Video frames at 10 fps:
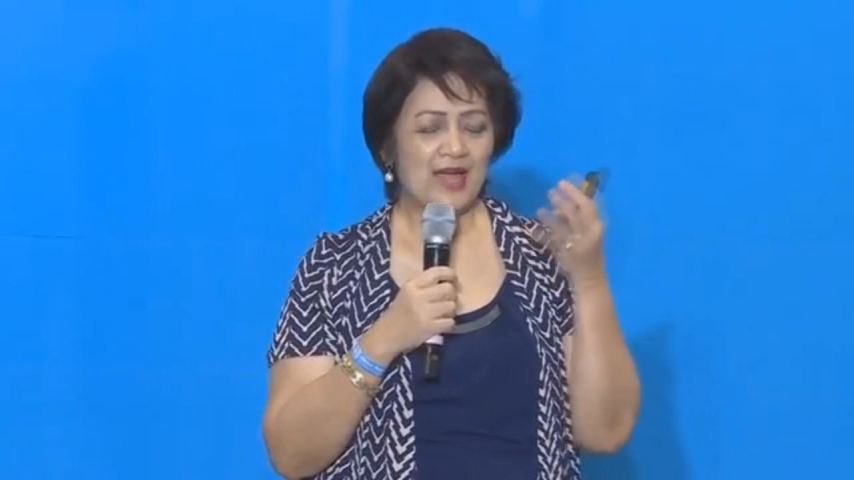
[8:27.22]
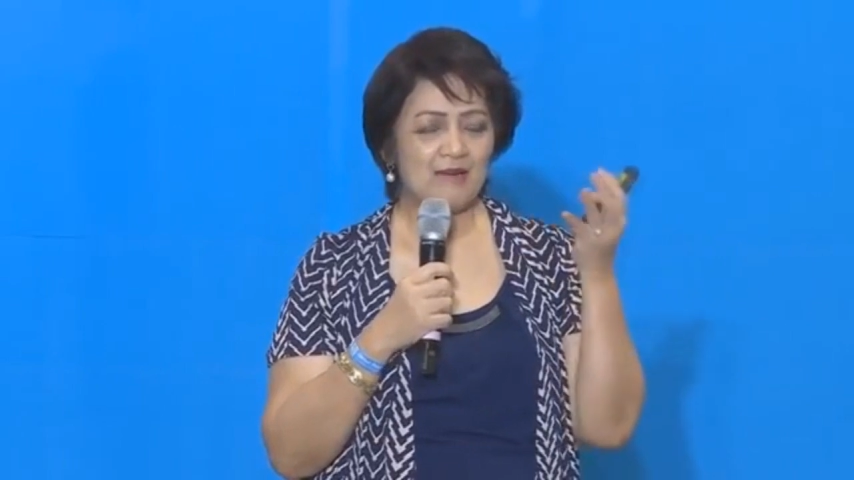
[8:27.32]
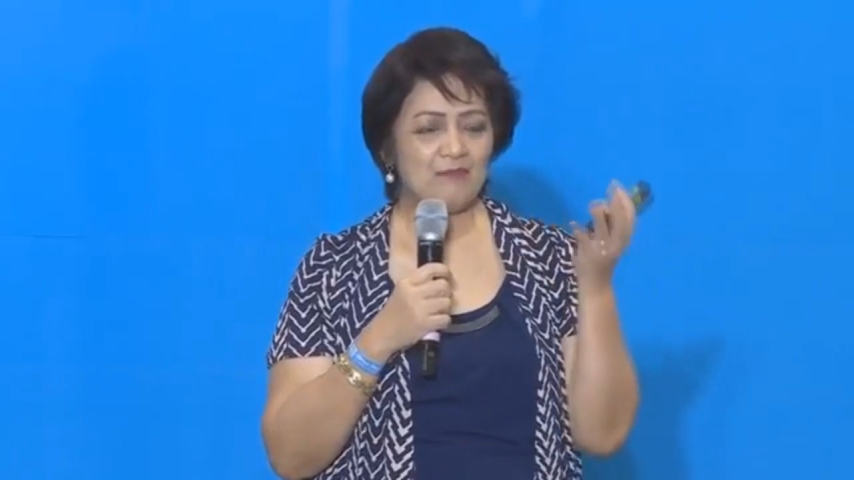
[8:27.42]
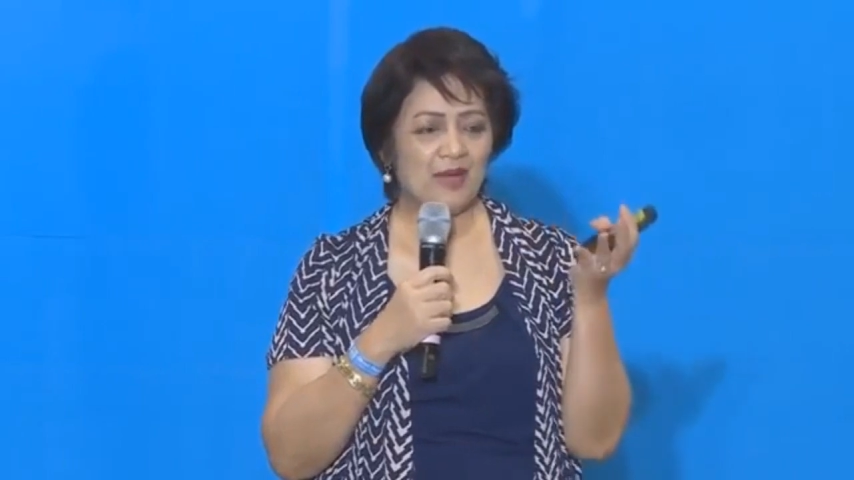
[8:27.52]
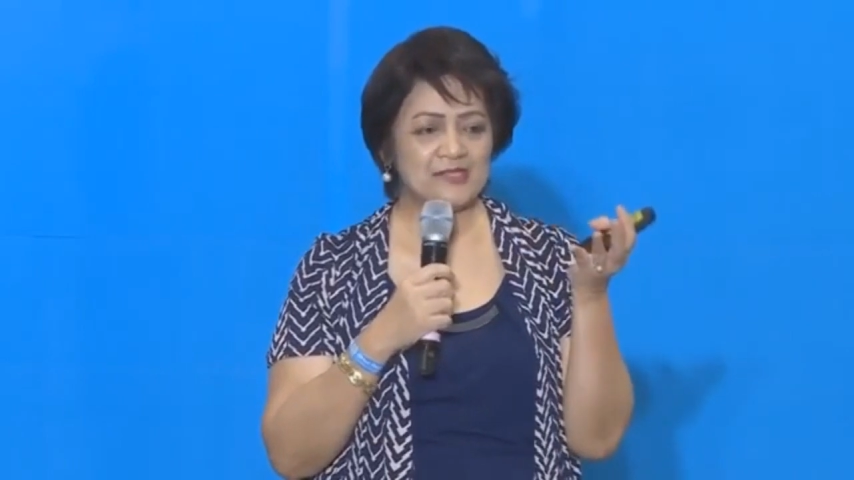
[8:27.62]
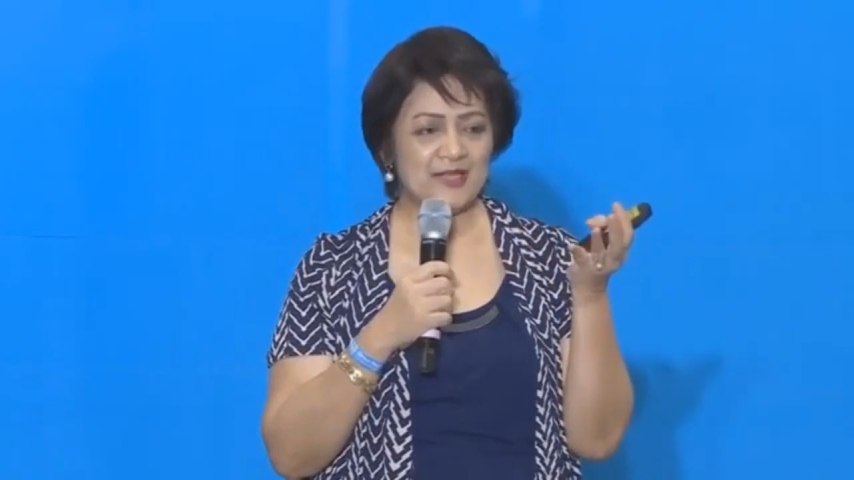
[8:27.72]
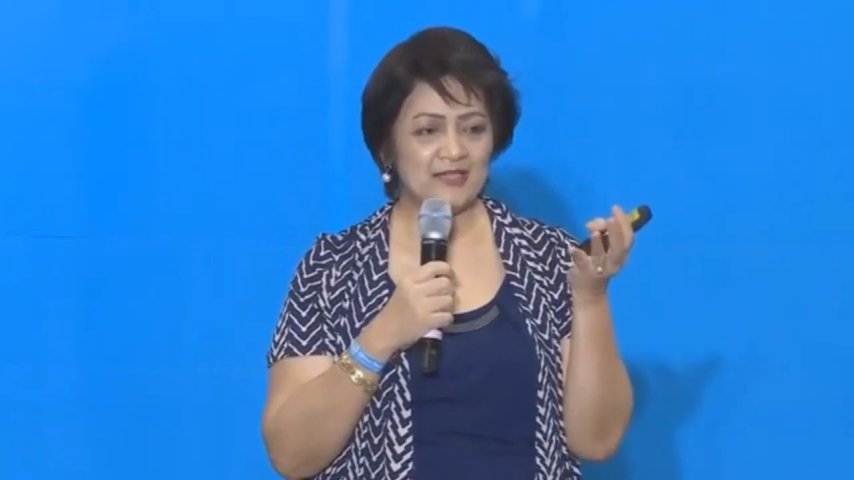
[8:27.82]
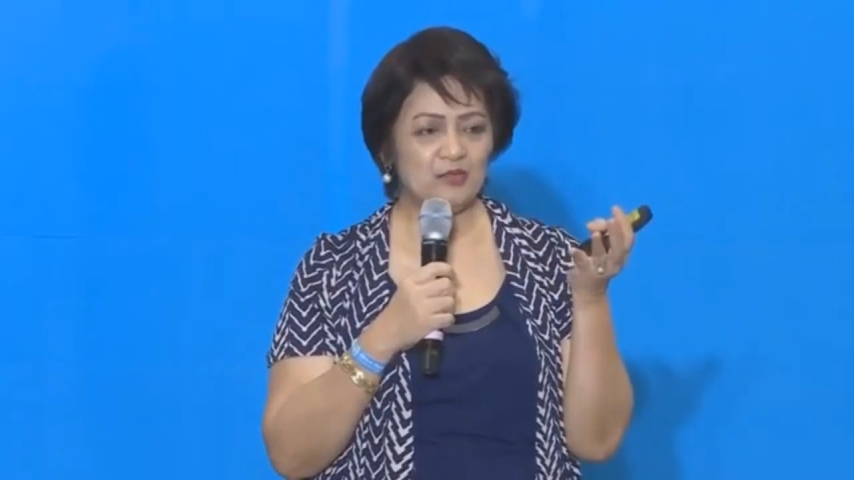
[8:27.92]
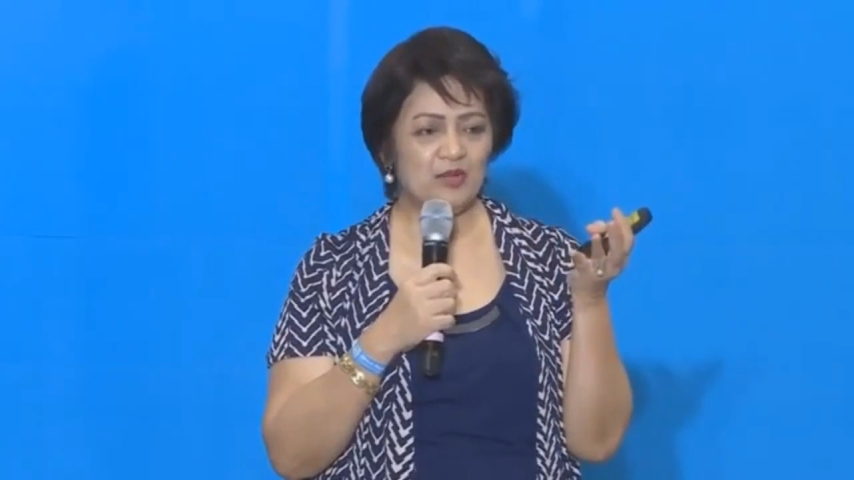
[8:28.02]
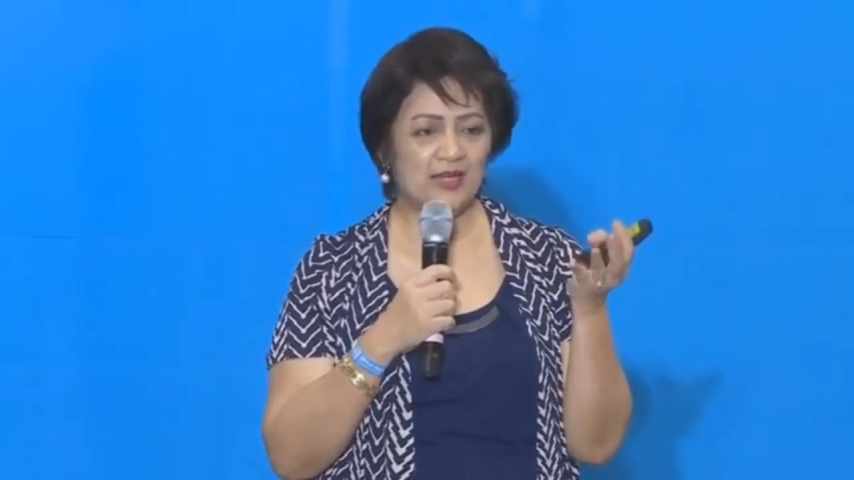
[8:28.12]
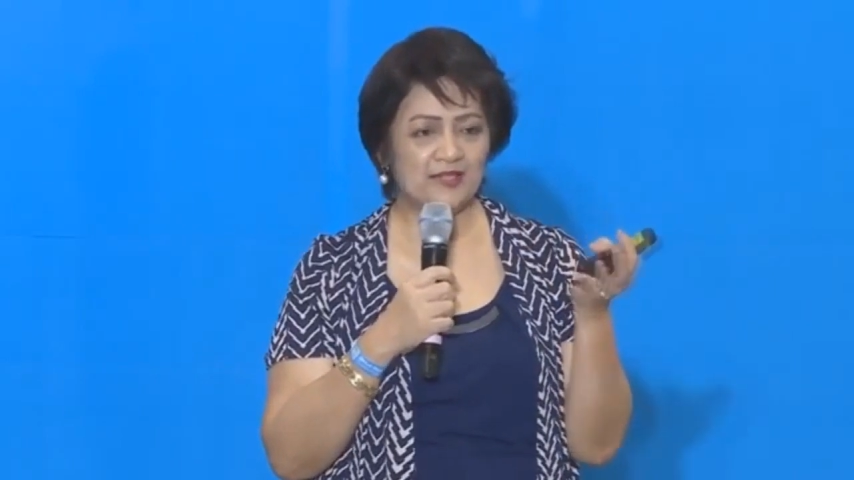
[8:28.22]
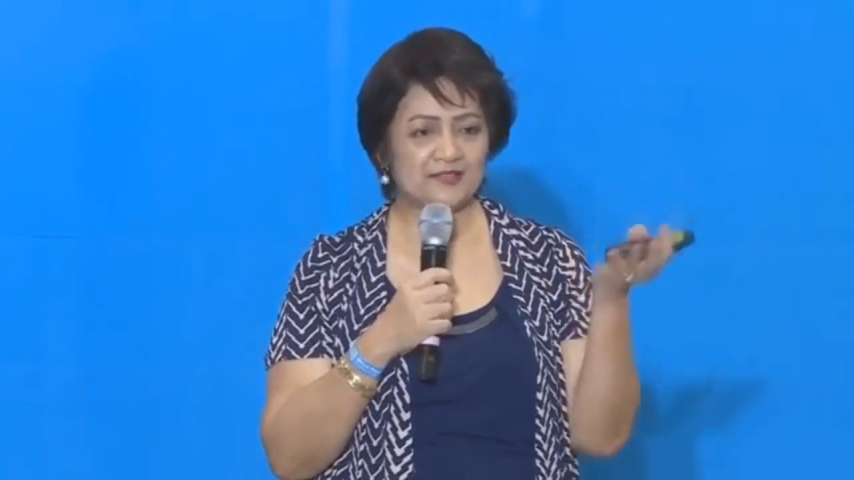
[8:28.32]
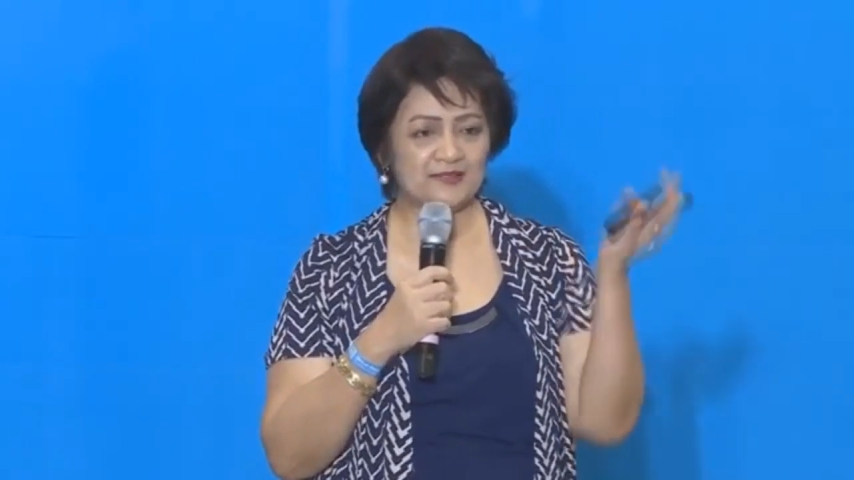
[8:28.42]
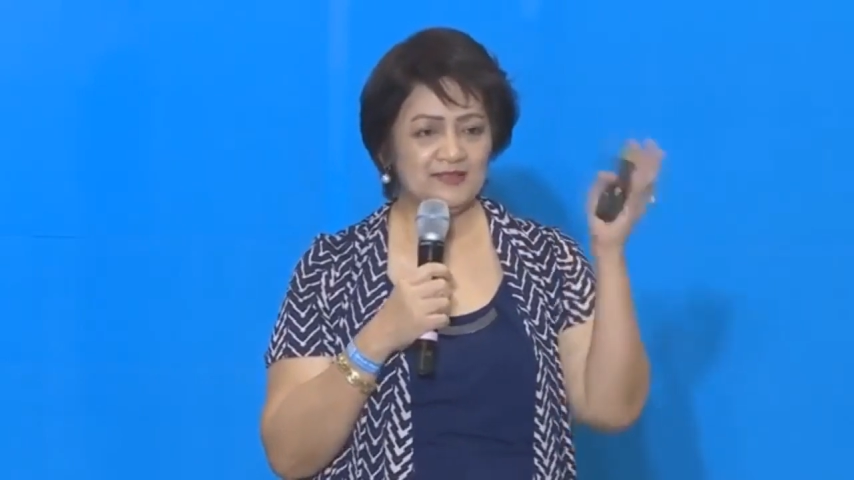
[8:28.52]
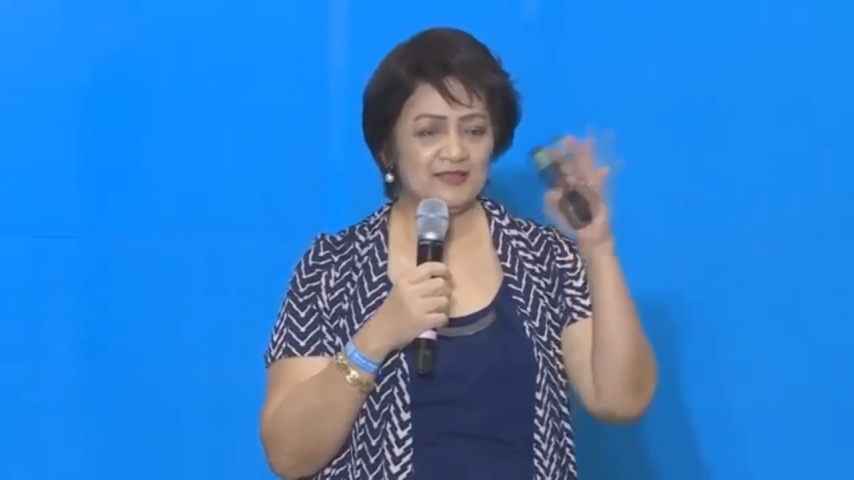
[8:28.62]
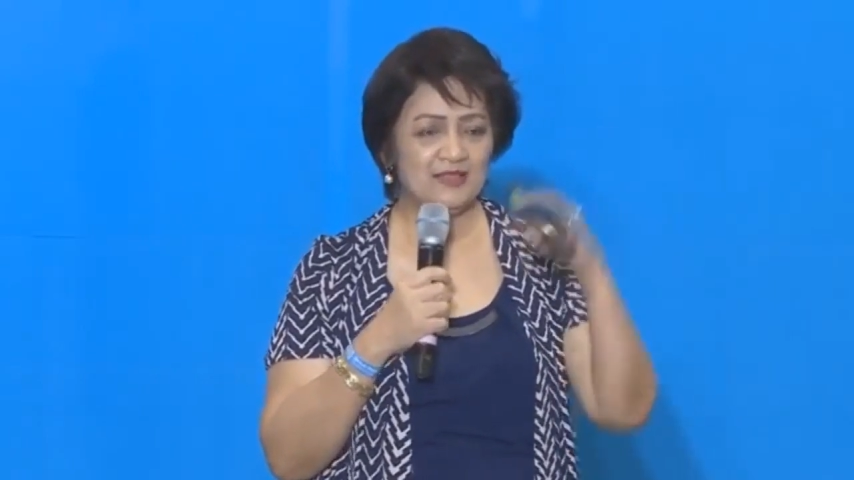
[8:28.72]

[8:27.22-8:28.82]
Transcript: a patient with